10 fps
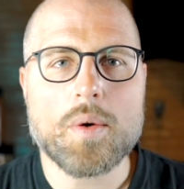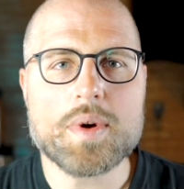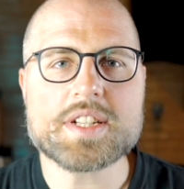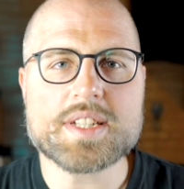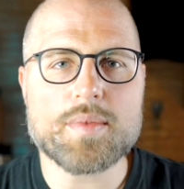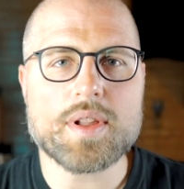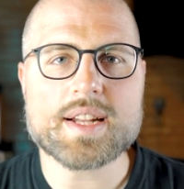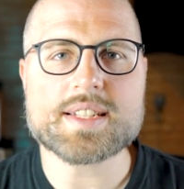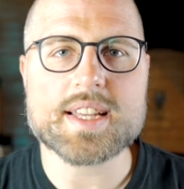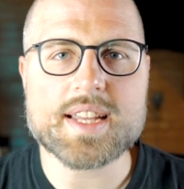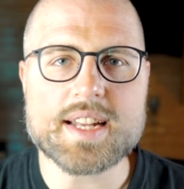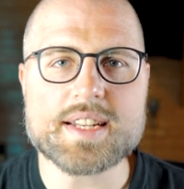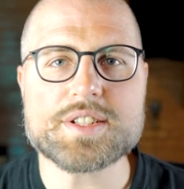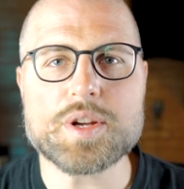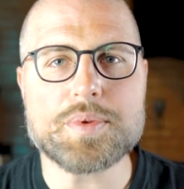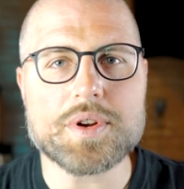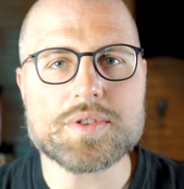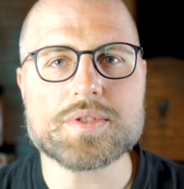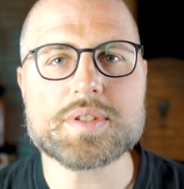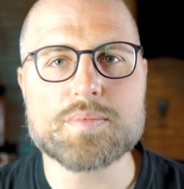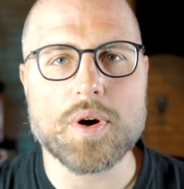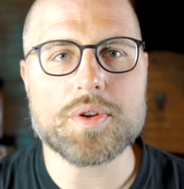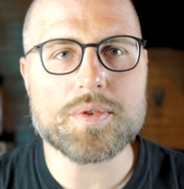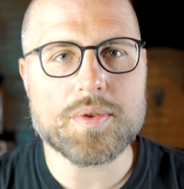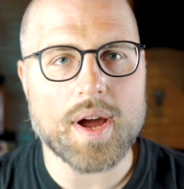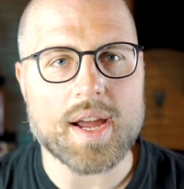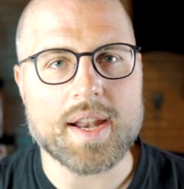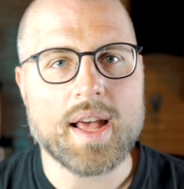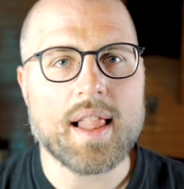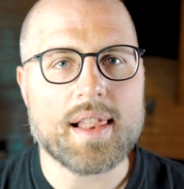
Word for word: which stimulates the kidneys to produce more urine,